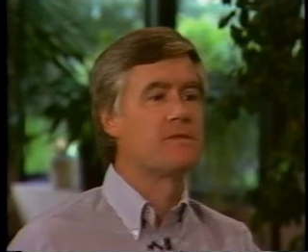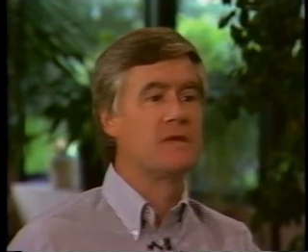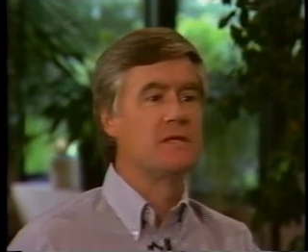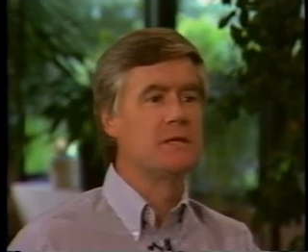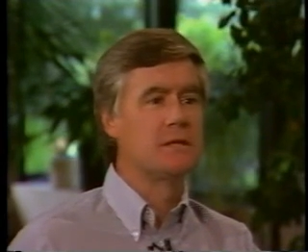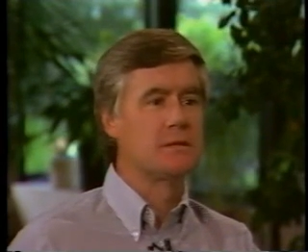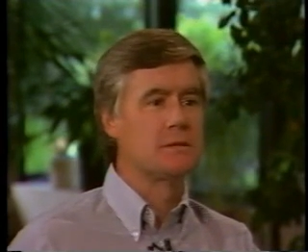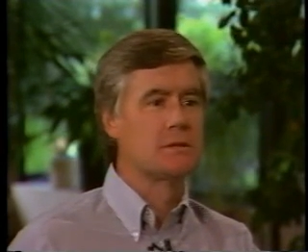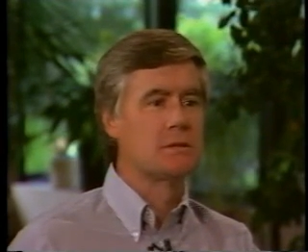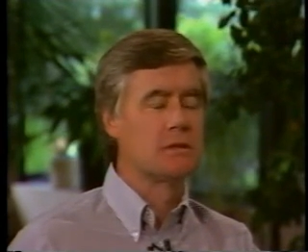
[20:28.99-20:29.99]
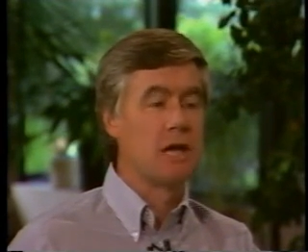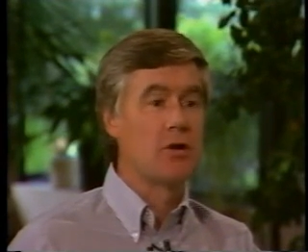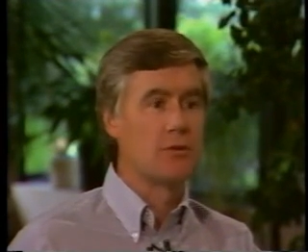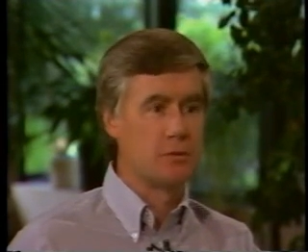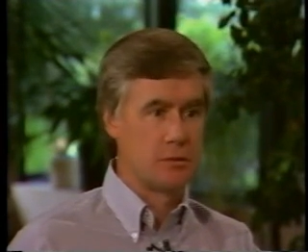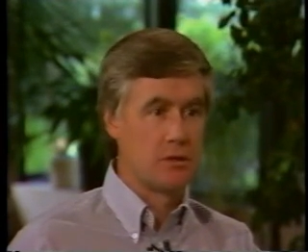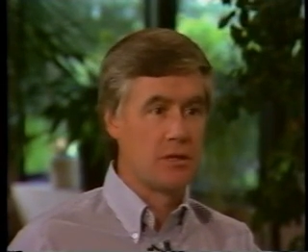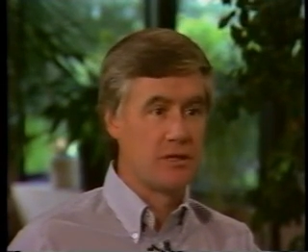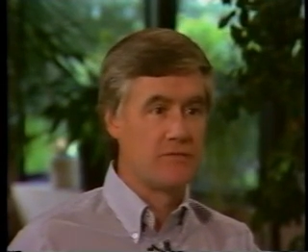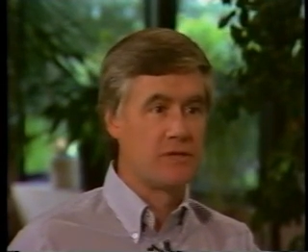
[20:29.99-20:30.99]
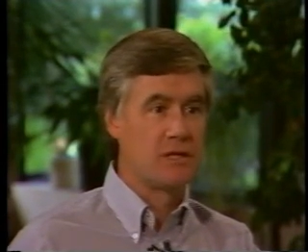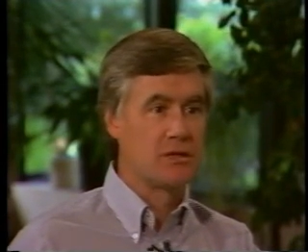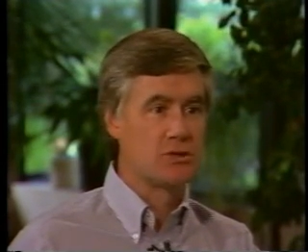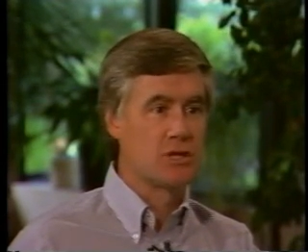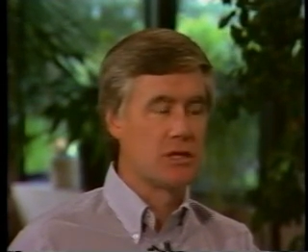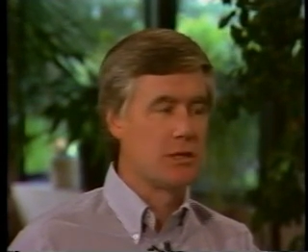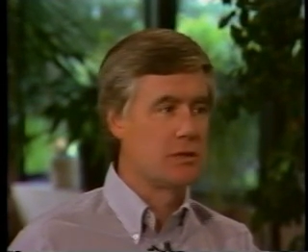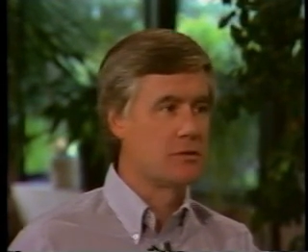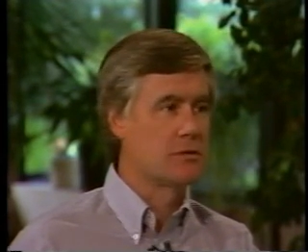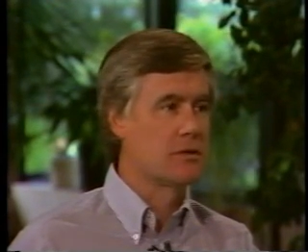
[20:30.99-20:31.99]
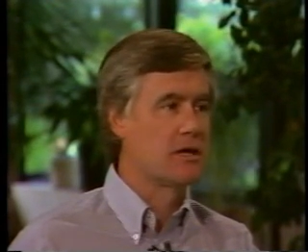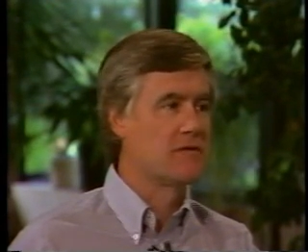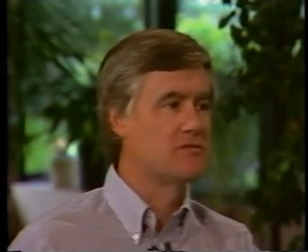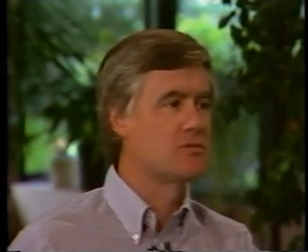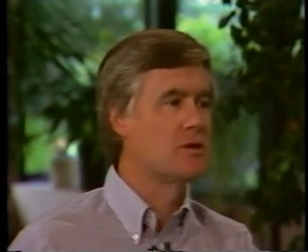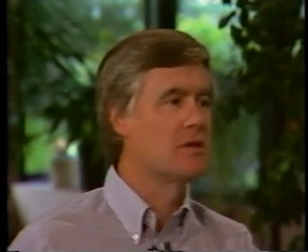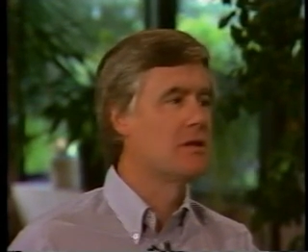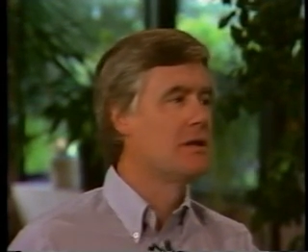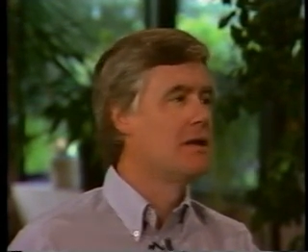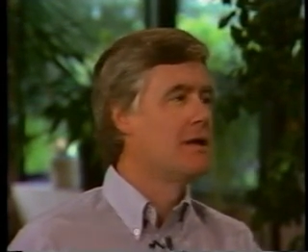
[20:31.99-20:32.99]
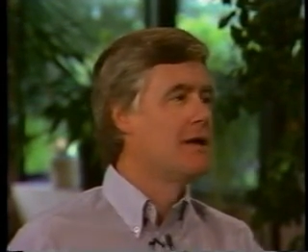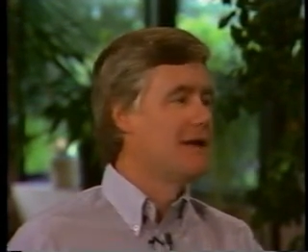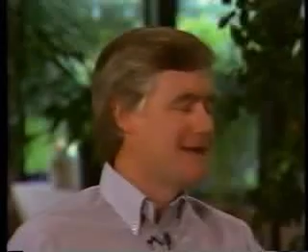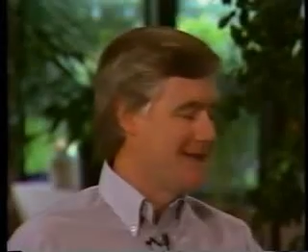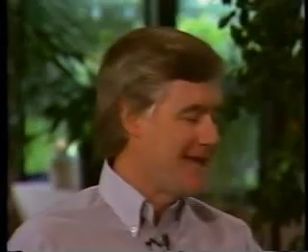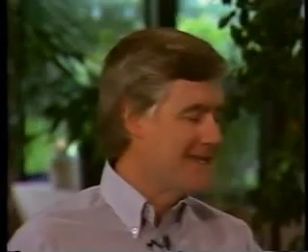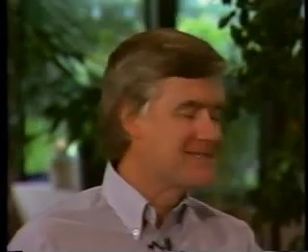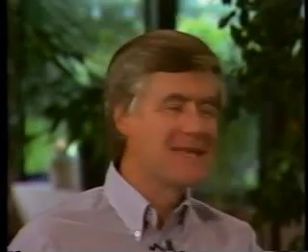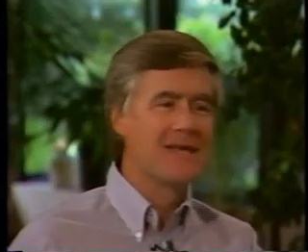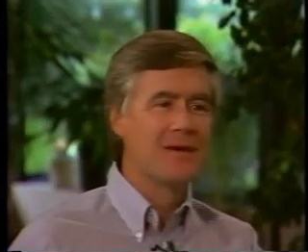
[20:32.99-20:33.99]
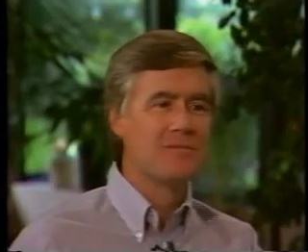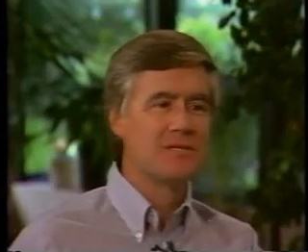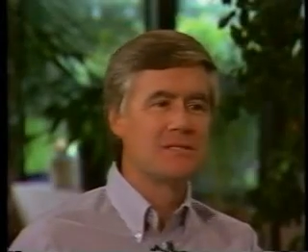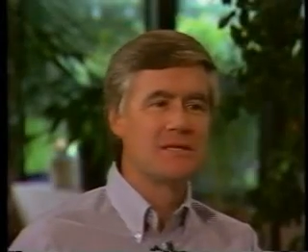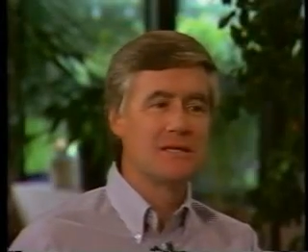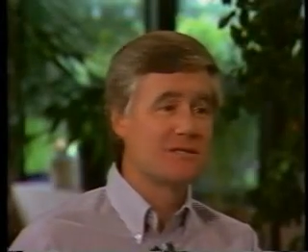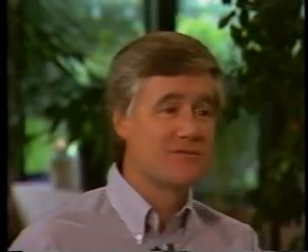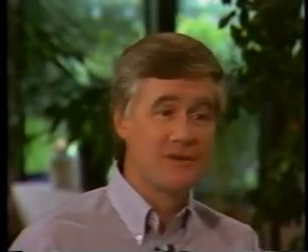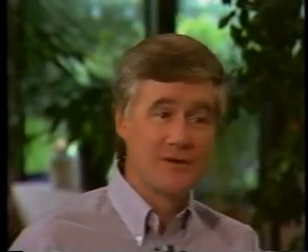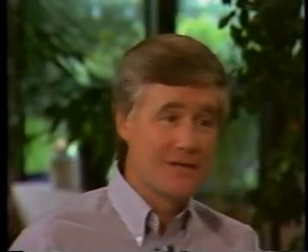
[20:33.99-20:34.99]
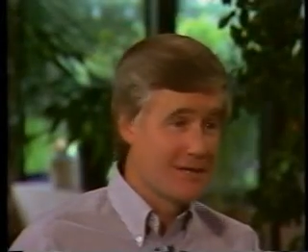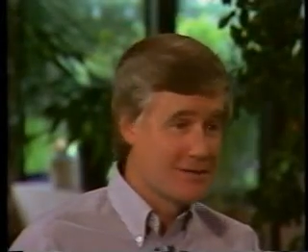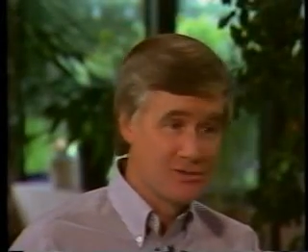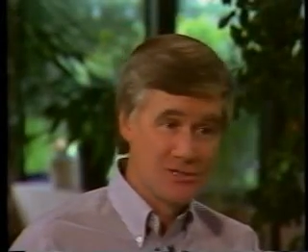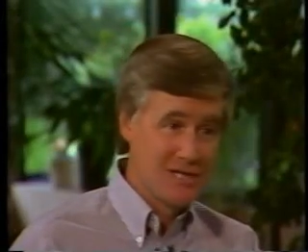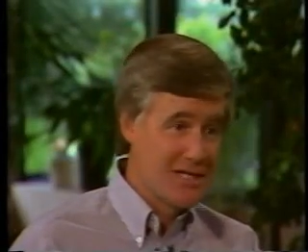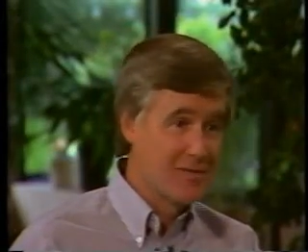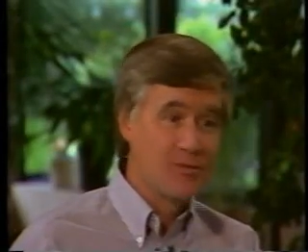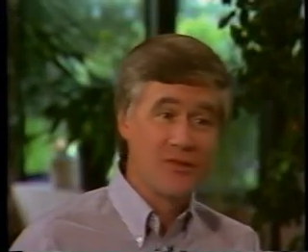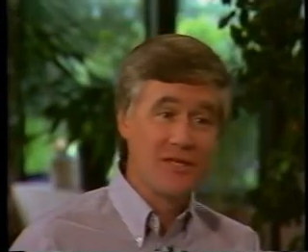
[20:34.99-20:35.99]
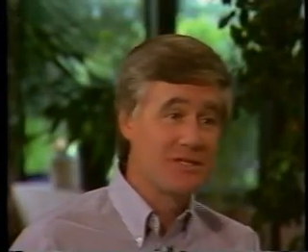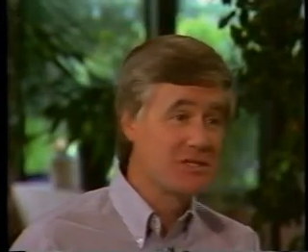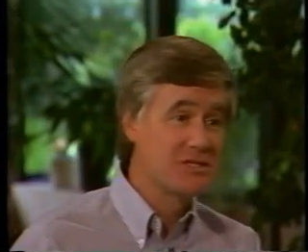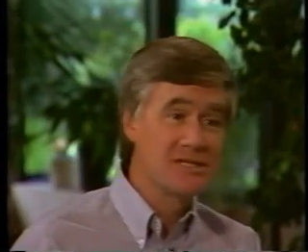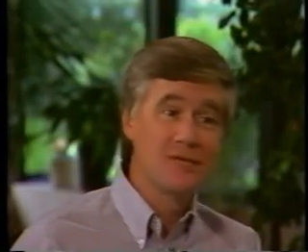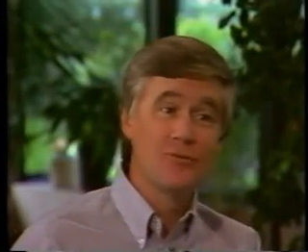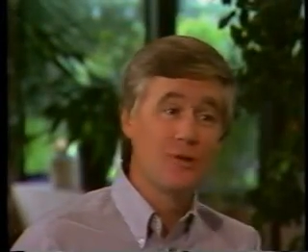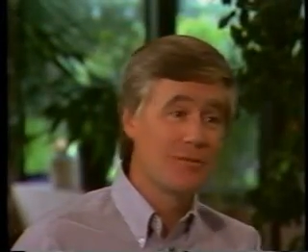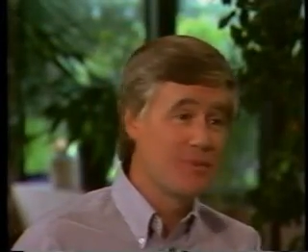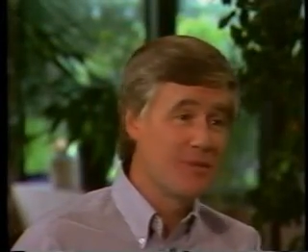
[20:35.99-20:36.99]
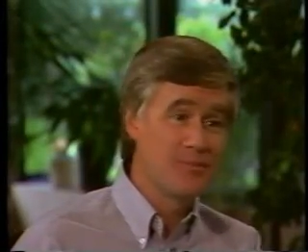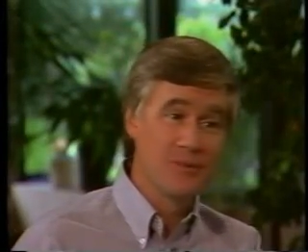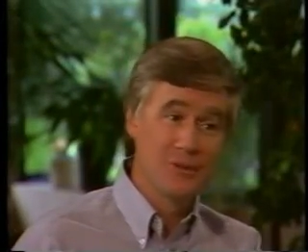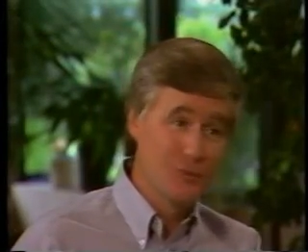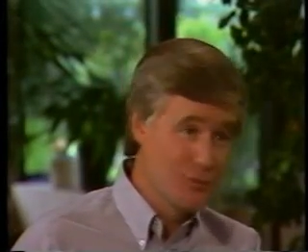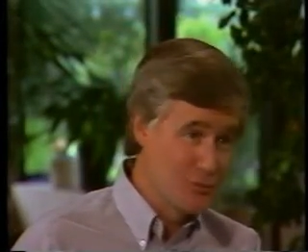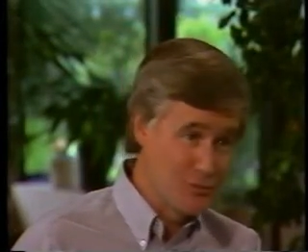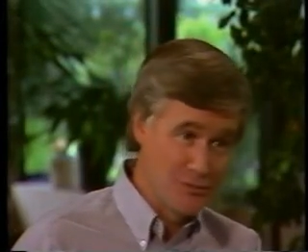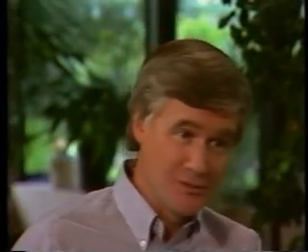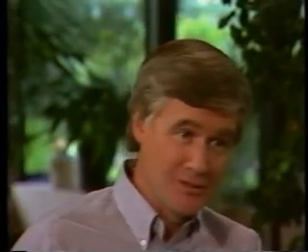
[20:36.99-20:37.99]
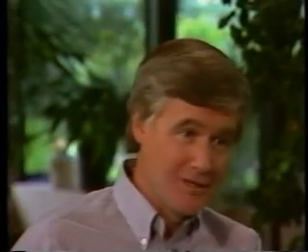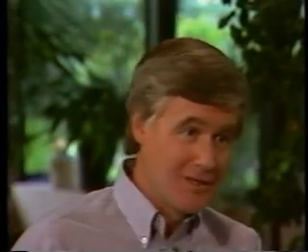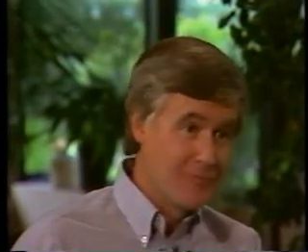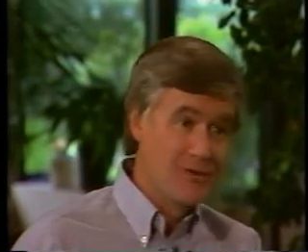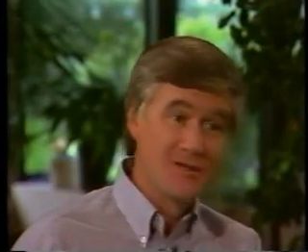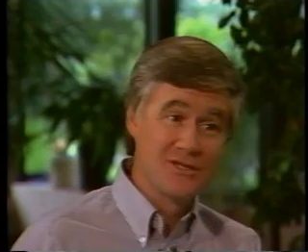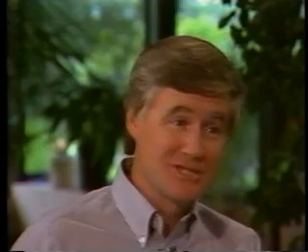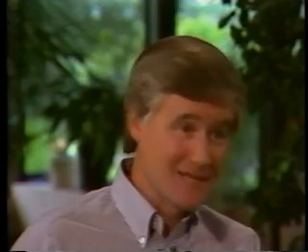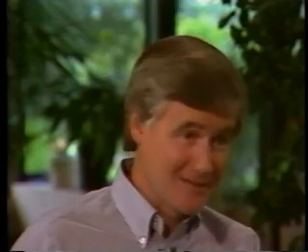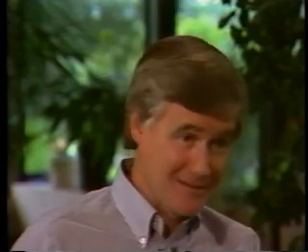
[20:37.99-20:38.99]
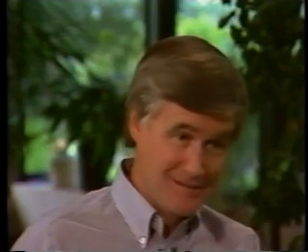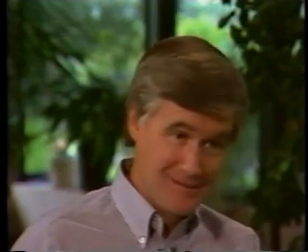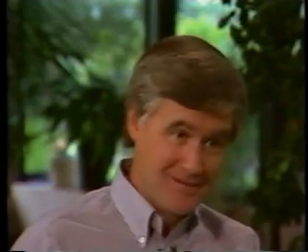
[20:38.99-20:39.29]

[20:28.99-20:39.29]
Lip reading: they did it, now that the light of day is shining in their lives. Well, as they come to see, it's very understandable. They just did what people do when they're sick.